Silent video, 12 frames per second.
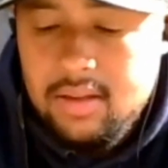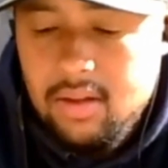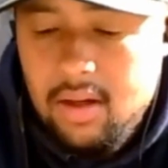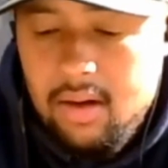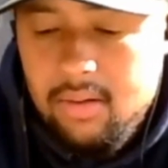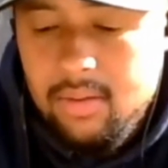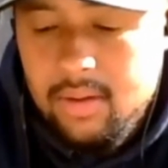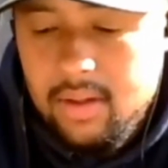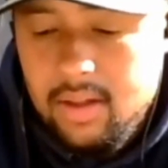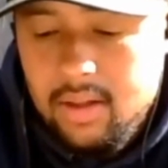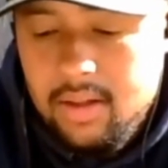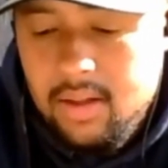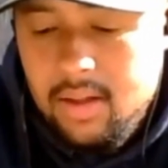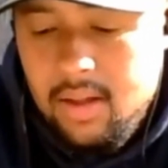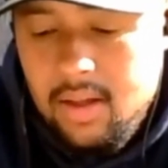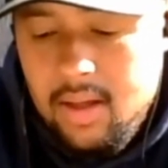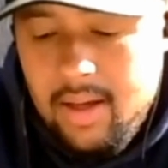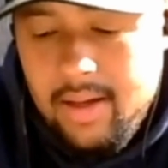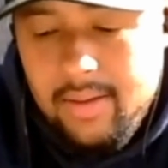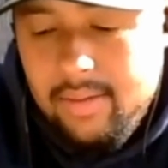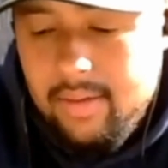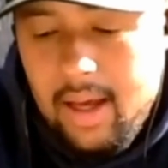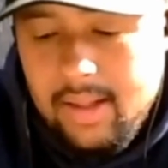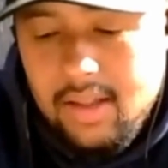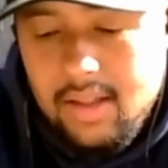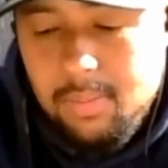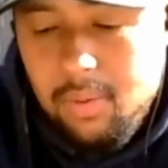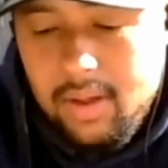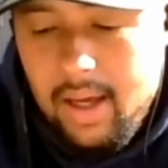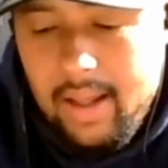So I don't really, at this point,